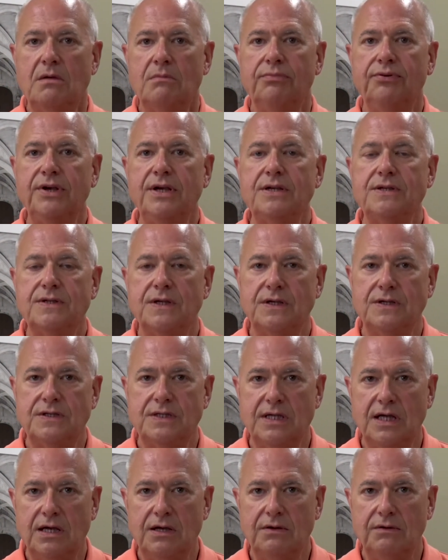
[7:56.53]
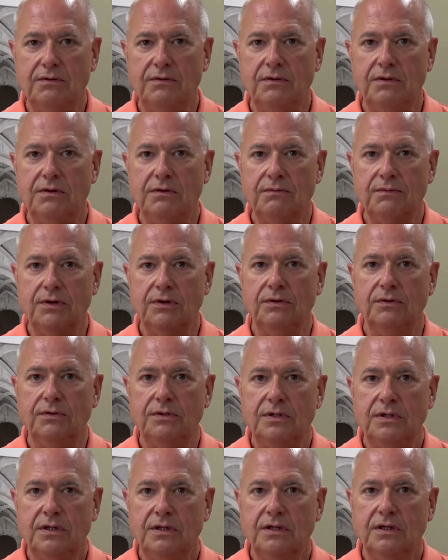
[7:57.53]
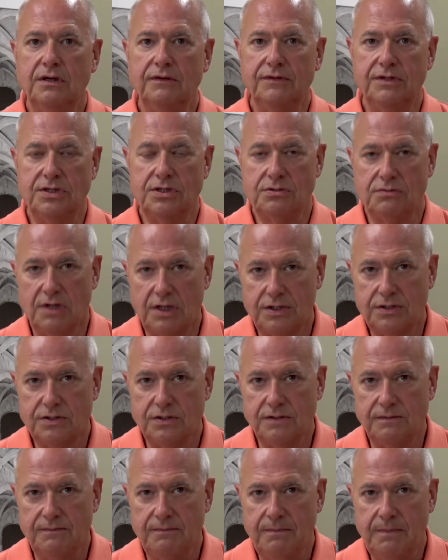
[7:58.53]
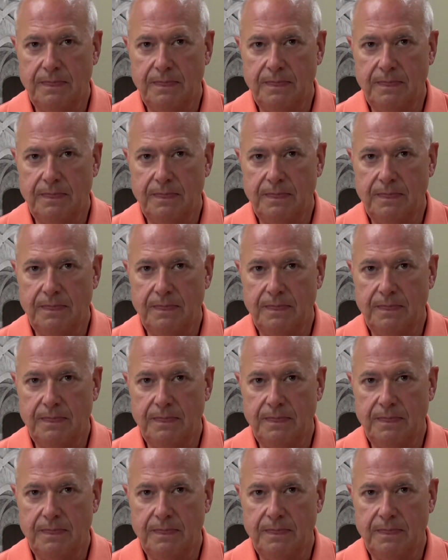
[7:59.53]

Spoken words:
brings us down the road of destruction.